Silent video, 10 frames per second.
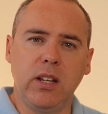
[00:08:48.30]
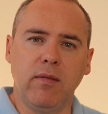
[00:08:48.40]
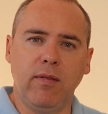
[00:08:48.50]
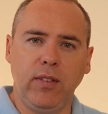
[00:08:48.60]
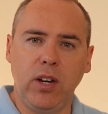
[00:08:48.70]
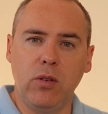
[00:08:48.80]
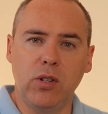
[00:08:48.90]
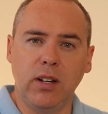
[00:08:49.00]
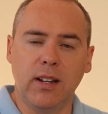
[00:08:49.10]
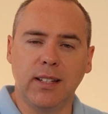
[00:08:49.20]

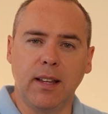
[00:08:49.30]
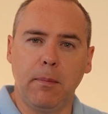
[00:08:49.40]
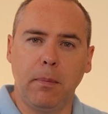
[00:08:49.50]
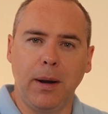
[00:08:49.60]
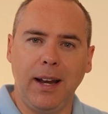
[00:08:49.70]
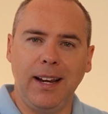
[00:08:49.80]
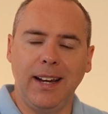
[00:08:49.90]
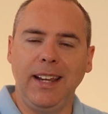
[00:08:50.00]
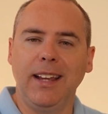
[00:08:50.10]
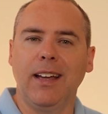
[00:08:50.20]
confusion that's
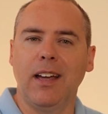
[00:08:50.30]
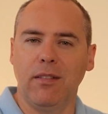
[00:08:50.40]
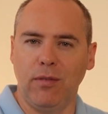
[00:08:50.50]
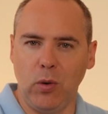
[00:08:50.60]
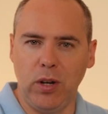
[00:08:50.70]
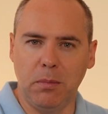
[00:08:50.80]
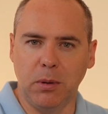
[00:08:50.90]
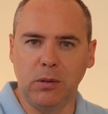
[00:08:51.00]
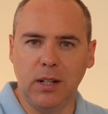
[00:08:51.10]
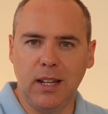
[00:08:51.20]
completely
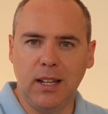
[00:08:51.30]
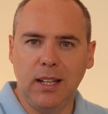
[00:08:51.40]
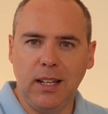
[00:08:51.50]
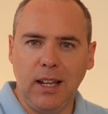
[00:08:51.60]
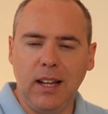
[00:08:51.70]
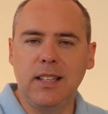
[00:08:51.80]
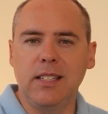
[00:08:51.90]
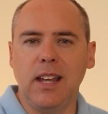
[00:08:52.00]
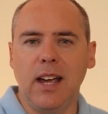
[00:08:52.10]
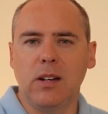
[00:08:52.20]
avoidable.
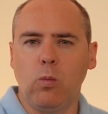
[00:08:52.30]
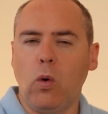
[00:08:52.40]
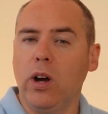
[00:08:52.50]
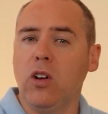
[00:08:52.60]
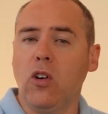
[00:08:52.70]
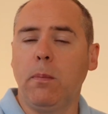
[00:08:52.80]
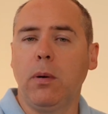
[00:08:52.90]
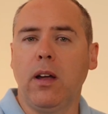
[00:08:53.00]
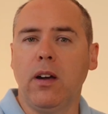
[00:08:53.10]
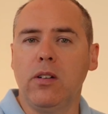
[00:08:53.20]
Instead, why not
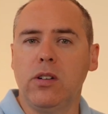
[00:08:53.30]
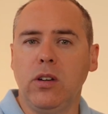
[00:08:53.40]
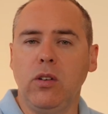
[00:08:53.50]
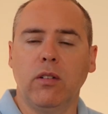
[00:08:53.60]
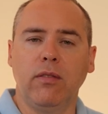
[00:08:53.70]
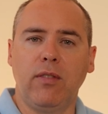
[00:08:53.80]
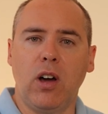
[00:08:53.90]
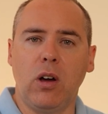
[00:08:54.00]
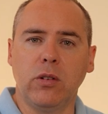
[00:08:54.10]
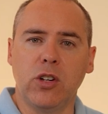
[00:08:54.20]
upload your
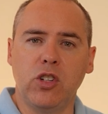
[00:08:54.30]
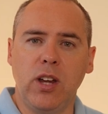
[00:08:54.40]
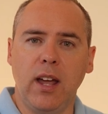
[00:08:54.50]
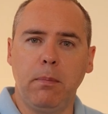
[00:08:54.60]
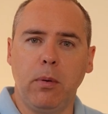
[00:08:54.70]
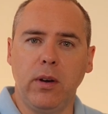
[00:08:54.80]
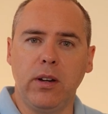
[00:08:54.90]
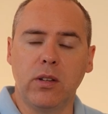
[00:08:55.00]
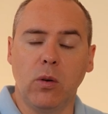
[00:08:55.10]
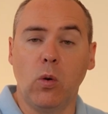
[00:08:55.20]
file to
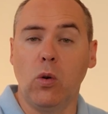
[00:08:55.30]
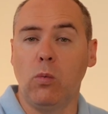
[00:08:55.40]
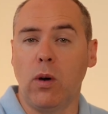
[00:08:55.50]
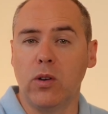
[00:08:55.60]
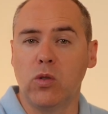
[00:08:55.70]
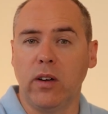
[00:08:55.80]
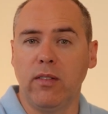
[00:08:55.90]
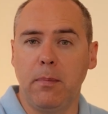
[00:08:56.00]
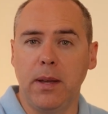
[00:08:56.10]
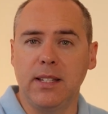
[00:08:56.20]
SharePoint or OneDrive
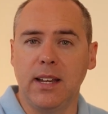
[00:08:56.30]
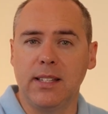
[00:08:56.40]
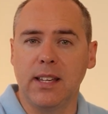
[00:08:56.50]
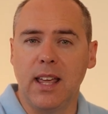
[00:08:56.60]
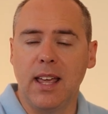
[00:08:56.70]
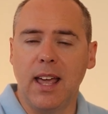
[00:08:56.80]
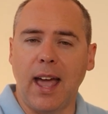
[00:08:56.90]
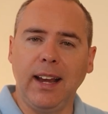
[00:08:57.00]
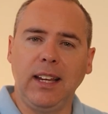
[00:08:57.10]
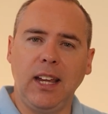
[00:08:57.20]
for Business
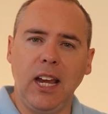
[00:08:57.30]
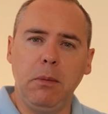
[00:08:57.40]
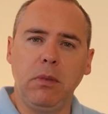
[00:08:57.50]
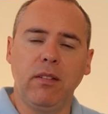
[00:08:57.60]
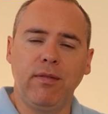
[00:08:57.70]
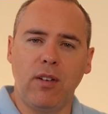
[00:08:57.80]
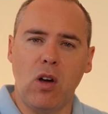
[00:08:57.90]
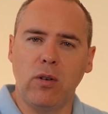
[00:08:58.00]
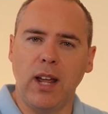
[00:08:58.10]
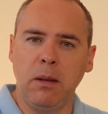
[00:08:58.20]
and keep the
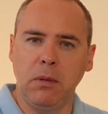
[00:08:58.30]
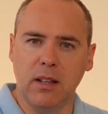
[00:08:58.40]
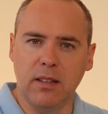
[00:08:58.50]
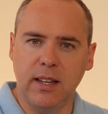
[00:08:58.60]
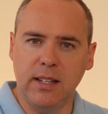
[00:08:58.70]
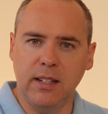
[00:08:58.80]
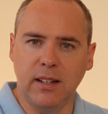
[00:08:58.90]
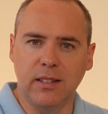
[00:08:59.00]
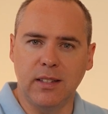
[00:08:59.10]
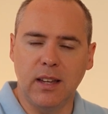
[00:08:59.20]
file name
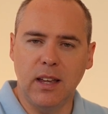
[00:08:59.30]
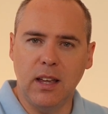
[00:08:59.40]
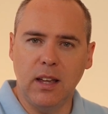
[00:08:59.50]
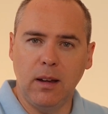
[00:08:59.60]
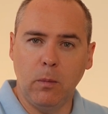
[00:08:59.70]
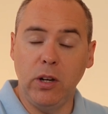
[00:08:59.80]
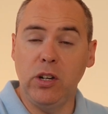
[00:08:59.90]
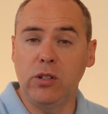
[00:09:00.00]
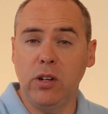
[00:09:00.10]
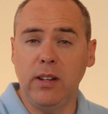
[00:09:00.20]
consistent? When
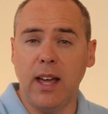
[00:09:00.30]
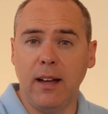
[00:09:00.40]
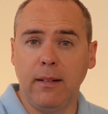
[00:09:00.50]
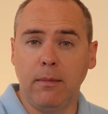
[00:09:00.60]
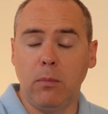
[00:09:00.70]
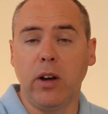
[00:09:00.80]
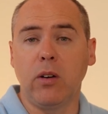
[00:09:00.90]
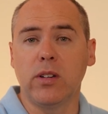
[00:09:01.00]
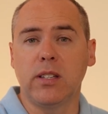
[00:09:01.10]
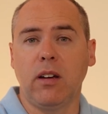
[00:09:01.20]
you do that,
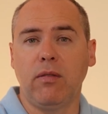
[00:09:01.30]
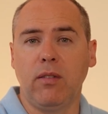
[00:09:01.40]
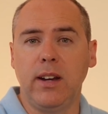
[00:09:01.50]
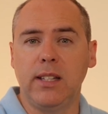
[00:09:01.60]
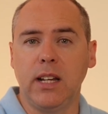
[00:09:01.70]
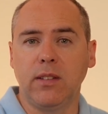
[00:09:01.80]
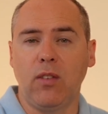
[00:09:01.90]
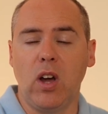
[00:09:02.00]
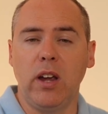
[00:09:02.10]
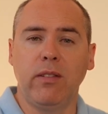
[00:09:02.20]
Microsoft
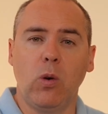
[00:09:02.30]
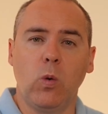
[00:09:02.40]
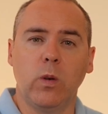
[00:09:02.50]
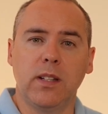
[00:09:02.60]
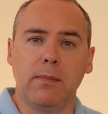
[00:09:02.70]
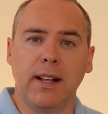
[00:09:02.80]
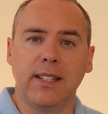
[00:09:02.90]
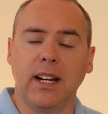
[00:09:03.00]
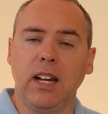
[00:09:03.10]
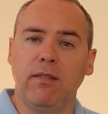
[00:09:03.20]
365
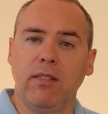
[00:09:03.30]
automatically